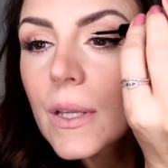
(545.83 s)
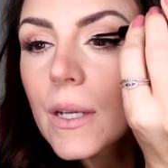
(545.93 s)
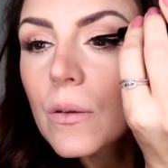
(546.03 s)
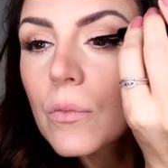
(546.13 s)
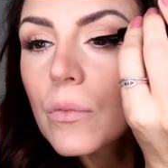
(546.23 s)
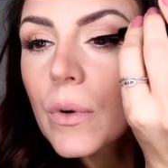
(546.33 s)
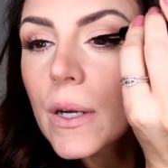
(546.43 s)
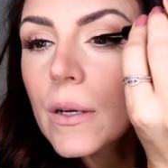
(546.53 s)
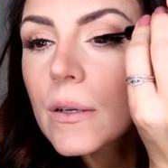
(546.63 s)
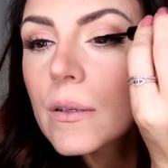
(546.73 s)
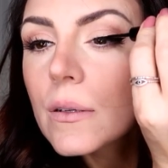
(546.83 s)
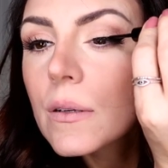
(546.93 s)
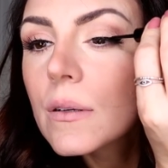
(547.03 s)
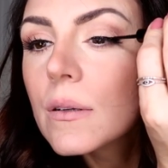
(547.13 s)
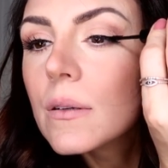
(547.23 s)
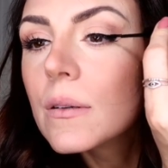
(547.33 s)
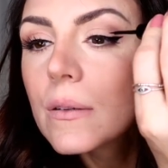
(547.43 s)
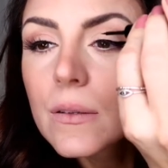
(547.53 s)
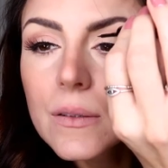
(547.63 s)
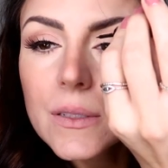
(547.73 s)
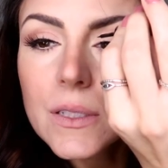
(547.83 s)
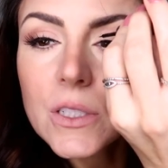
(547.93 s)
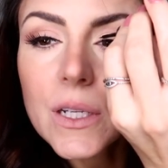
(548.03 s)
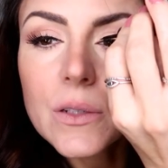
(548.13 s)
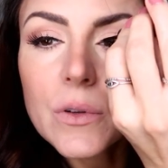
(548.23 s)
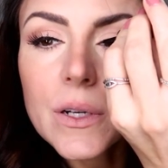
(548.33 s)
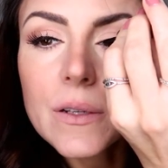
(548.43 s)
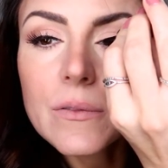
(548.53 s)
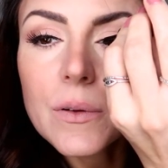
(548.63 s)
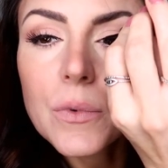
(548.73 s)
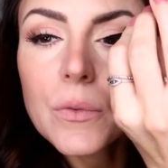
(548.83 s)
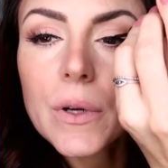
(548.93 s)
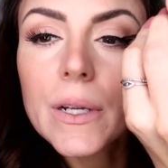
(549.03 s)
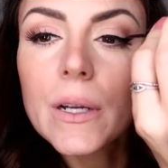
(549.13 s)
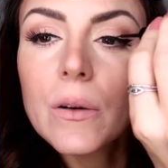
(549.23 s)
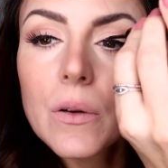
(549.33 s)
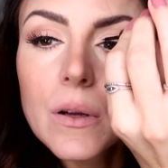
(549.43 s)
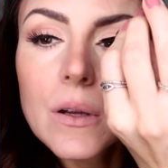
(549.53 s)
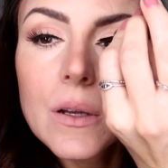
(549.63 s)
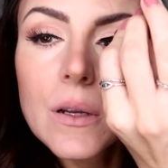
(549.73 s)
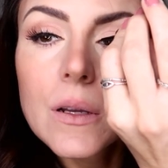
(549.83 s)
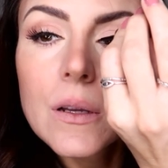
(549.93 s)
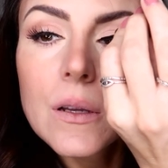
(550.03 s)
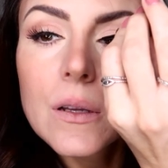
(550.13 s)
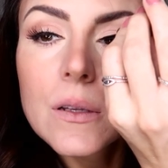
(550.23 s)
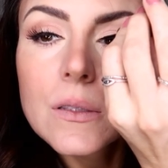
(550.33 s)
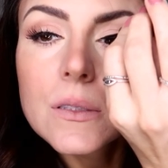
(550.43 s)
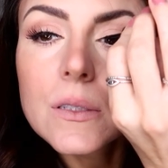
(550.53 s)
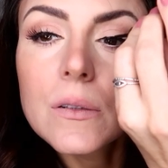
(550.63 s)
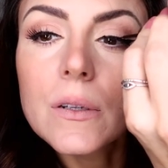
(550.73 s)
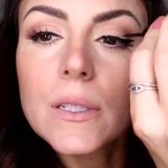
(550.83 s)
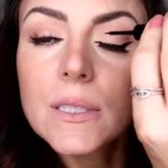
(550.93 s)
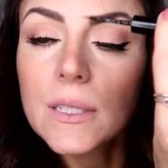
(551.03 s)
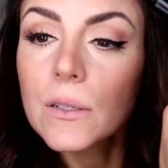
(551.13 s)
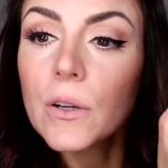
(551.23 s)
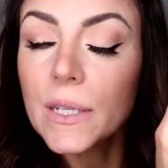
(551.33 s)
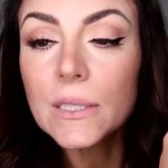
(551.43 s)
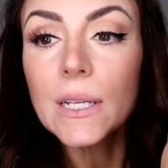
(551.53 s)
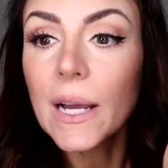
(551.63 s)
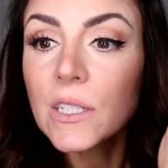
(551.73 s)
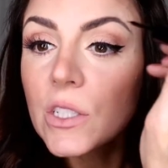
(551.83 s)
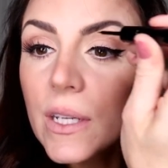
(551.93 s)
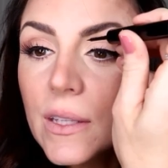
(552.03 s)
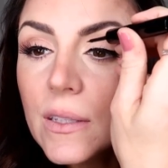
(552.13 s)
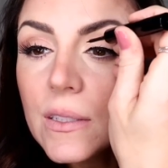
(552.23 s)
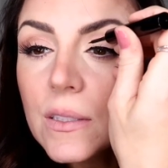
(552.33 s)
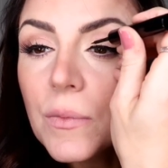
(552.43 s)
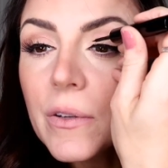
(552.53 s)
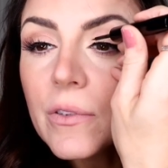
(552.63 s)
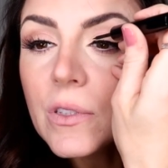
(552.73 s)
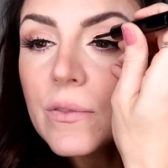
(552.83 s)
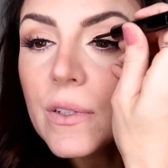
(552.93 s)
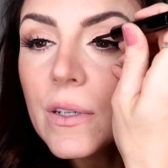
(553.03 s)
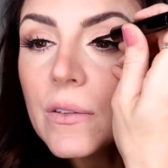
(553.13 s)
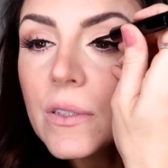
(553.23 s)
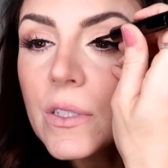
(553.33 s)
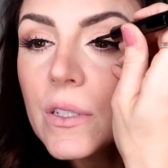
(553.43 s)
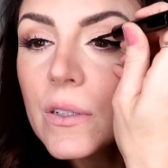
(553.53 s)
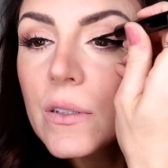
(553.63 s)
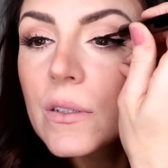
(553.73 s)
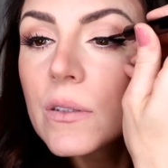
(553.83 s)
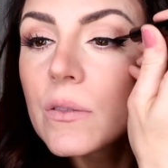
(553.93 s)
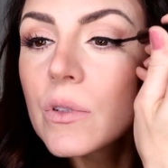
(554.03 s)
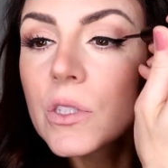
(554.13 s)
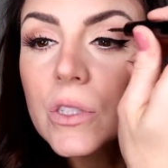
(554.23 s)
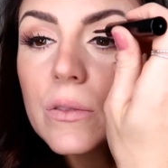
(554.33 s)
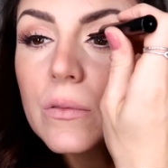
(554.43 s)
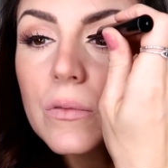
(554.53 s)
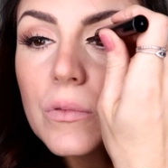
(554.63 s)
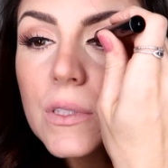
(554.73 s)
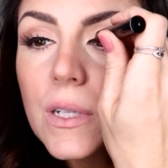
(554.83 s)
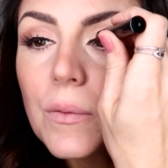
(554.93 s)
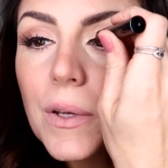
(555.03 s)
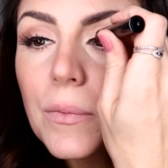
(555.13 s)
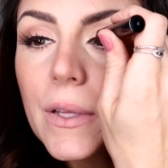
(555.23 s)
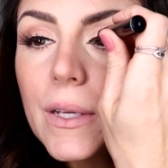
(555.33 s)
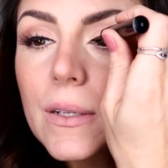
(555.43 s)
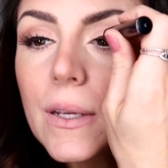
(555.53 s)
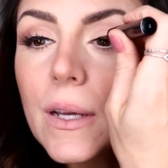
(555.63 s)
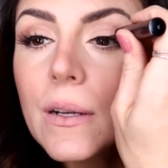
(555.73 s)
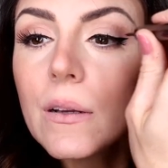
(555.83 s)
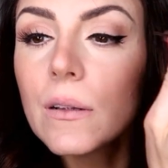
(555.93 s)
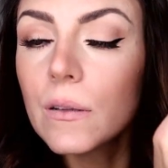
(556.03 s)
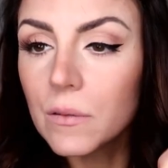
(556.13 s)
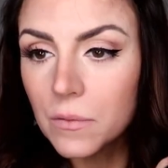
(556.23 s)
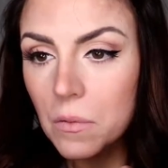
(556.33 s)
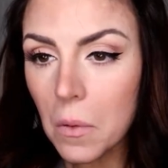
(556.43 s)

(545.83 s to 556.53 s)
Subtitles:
Like, where did January and February go? So crazy, crazy. Actually, I think this is my first video this year, which was not my plan at all.